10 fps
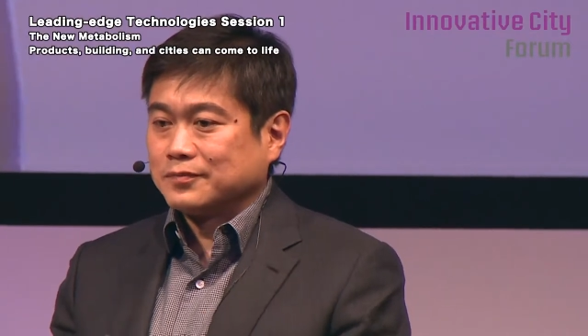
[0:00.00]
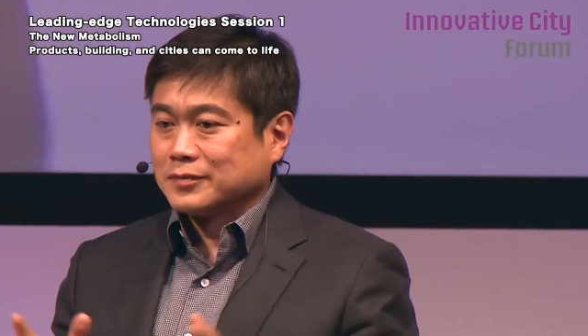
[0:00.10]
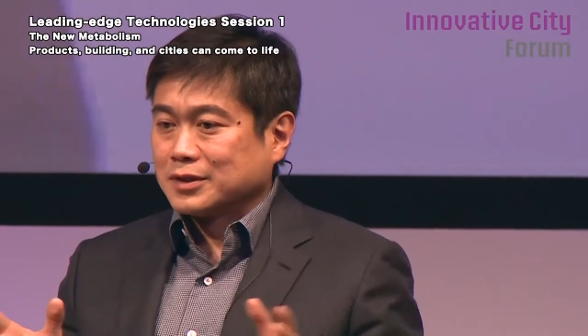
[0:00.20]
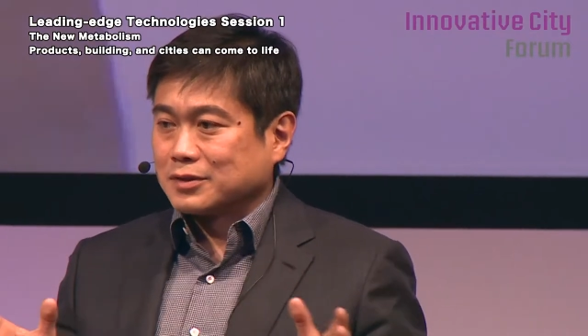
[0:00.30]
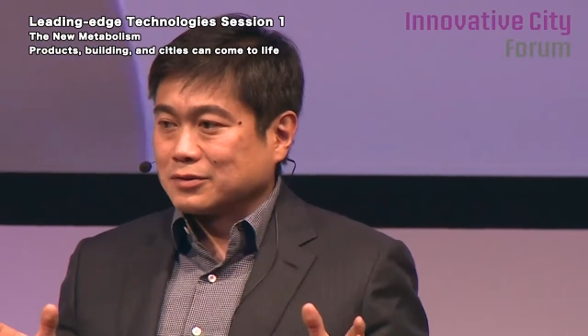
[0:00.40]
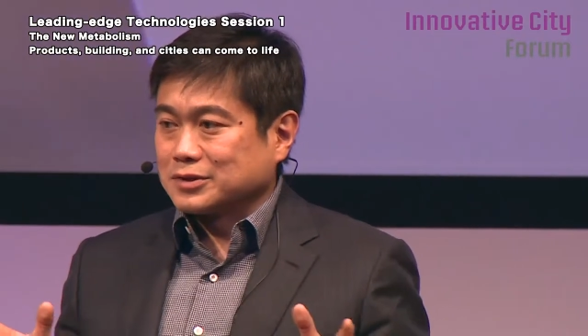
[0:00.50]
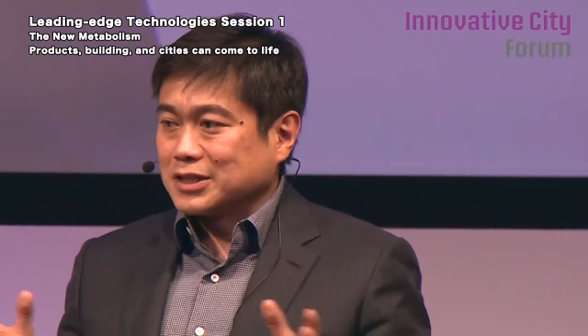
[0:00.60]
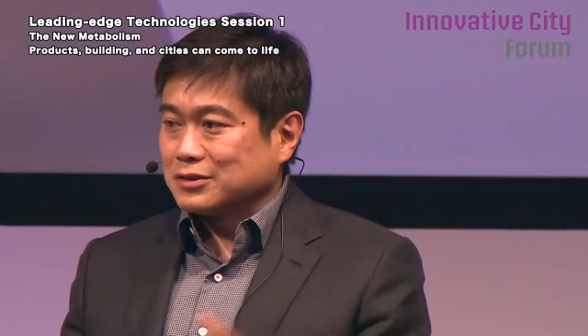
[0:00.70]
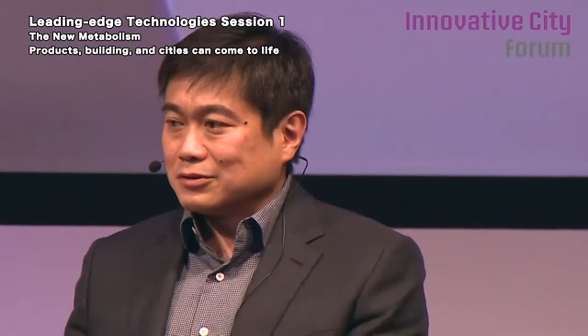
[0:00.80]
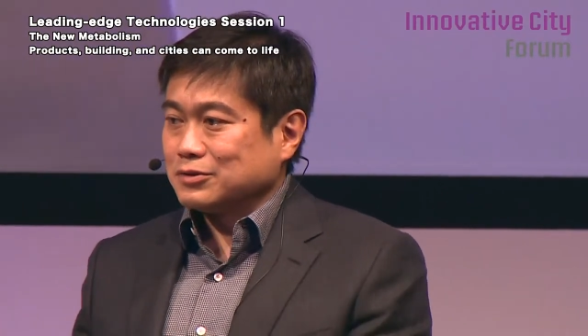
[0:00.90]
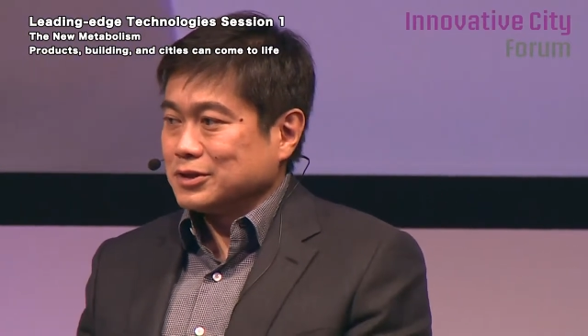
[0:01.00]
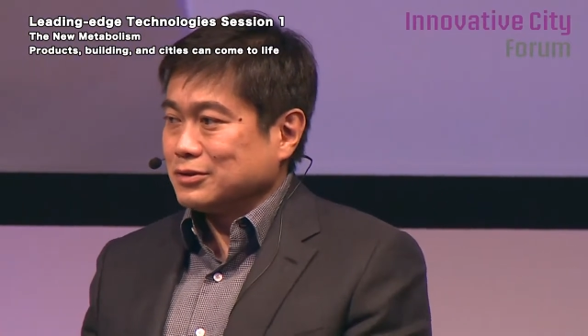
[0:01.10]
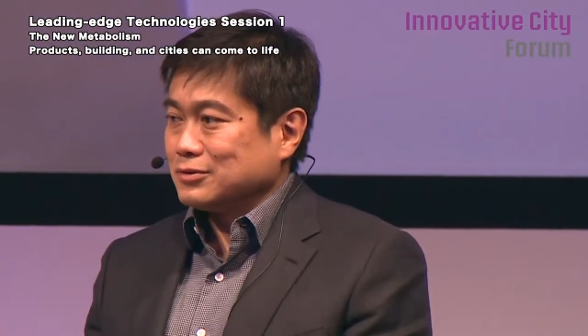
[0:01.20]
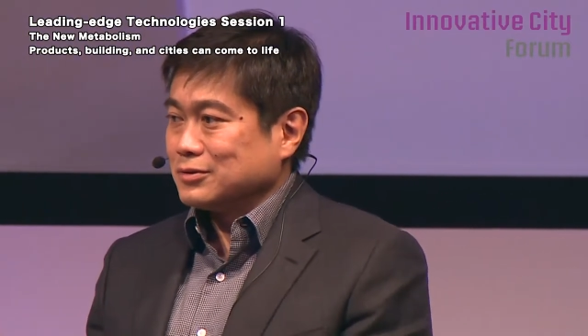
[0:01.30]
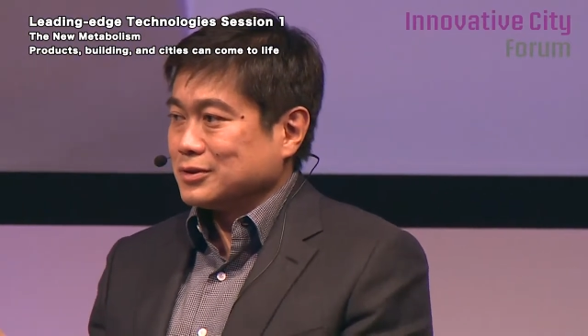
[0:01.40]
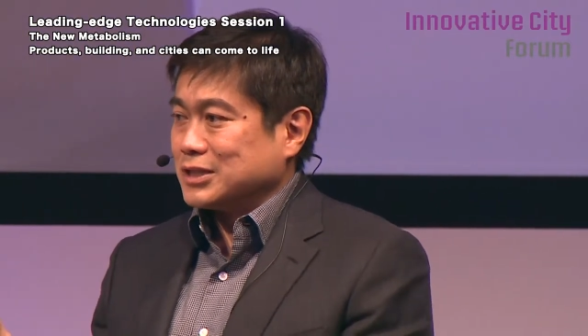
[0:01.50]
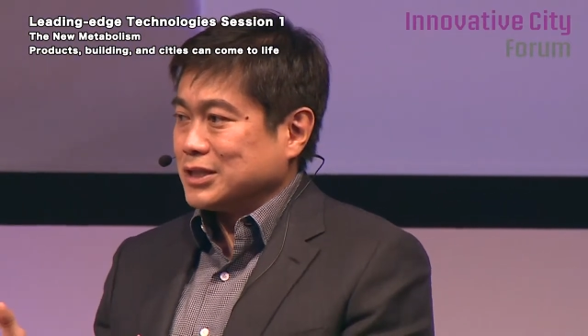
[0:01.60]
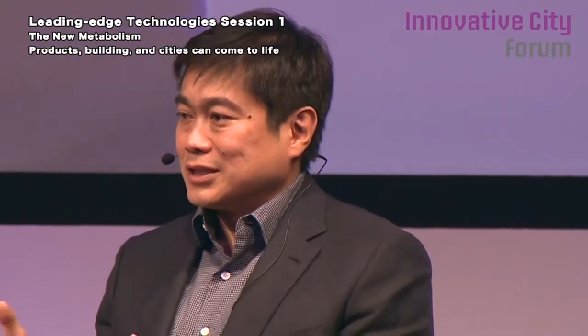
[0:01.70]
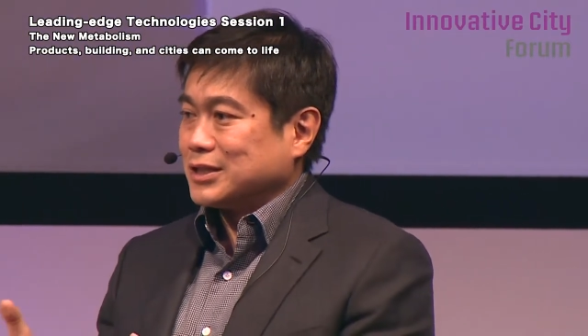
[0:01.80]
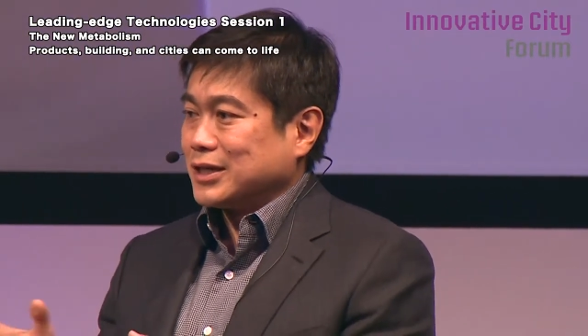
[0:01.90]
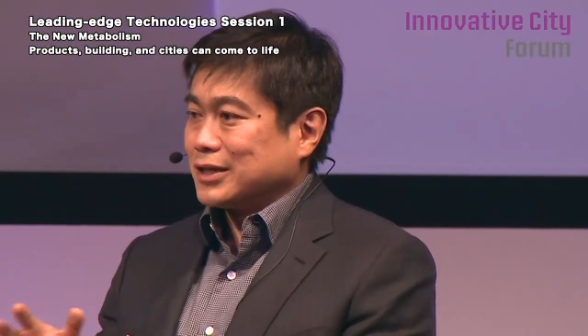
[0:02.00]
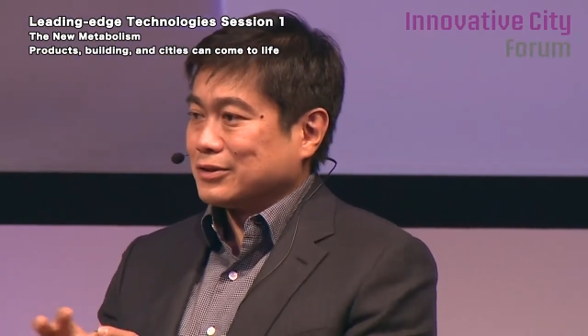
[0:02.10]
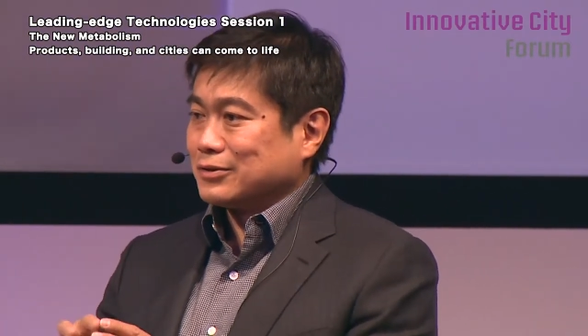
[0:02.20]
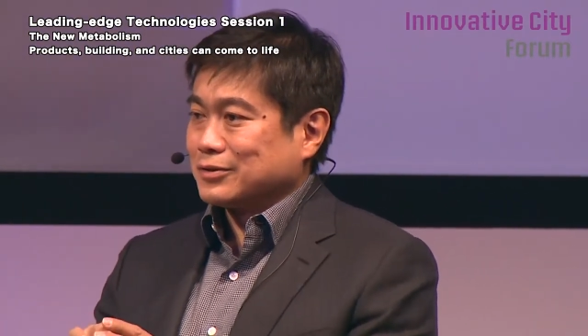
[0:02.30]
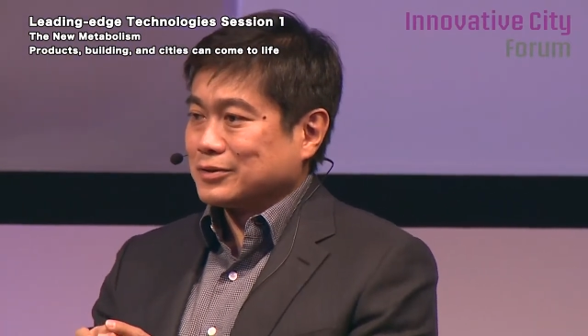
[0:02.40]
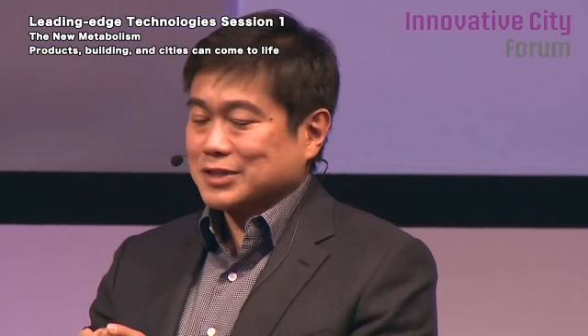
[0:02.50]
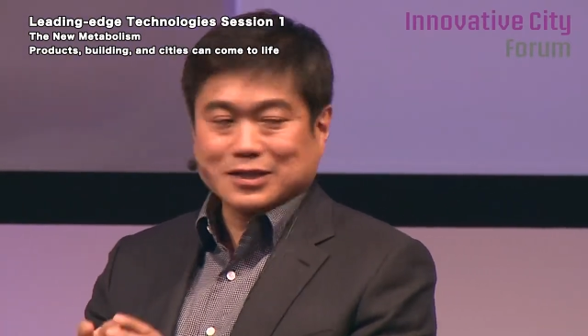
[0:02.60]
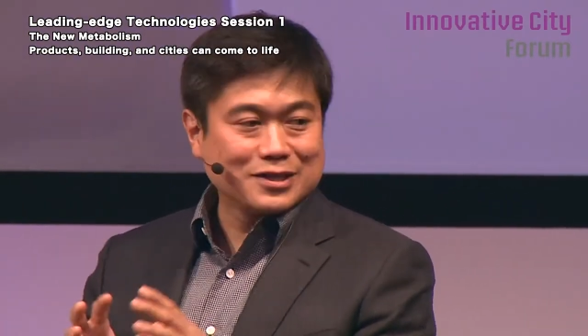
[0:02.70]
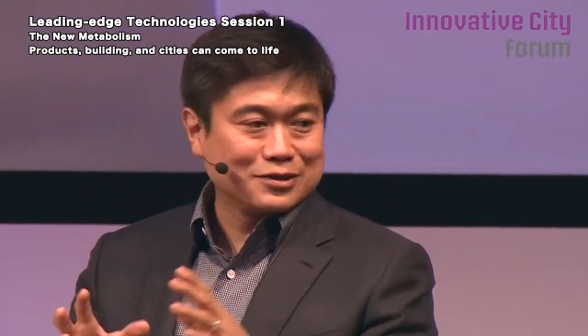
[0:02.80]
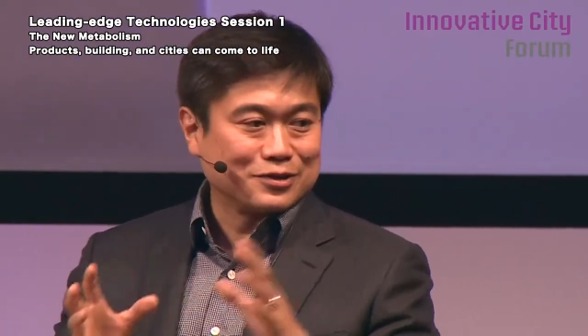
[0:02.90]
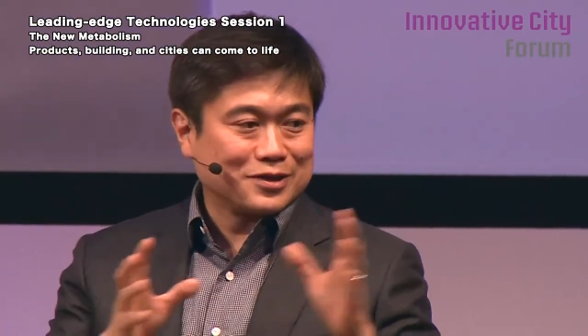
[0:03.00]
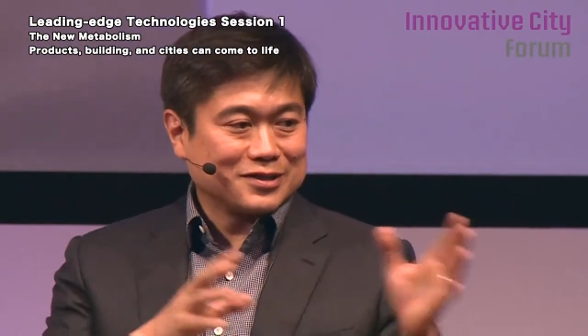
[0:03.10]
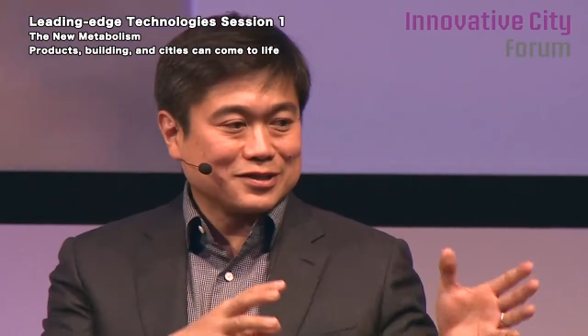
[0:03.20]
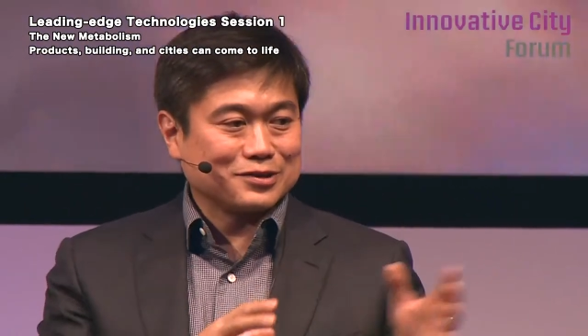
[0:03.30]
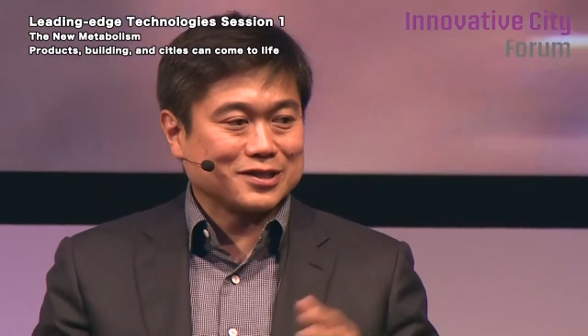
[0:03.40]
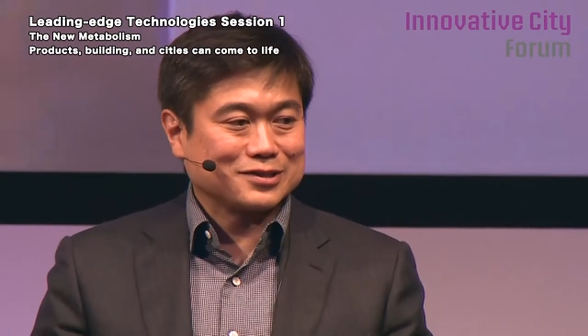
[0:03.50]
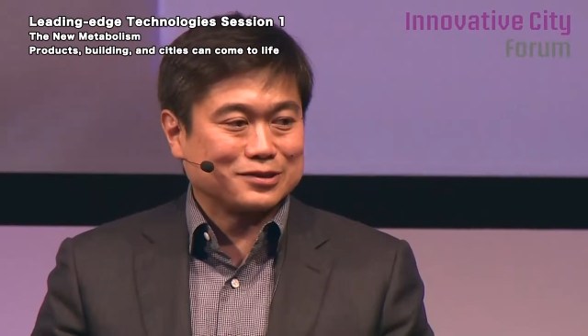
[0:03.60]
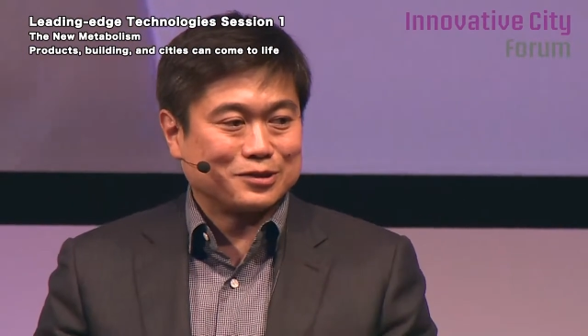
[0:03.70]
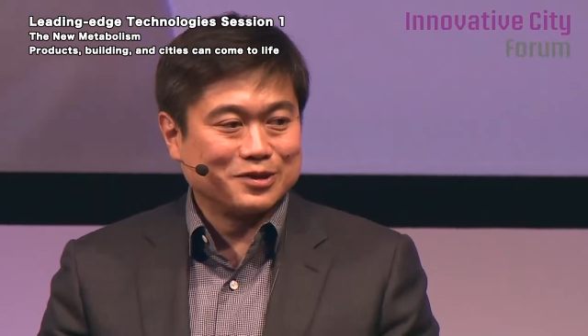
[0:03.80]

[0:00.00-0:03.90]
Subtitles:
I'm sure that you're familiar with this, but after World War II in Japan,